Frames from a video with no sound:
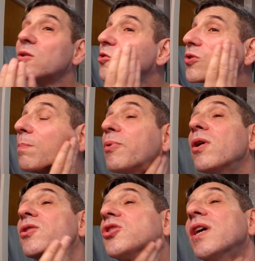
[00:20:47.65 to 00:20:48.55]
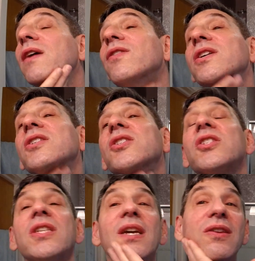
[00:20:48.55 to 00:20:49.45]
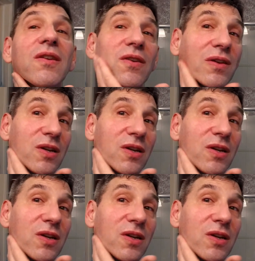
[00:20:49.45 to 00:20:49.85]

sort of post-shave skin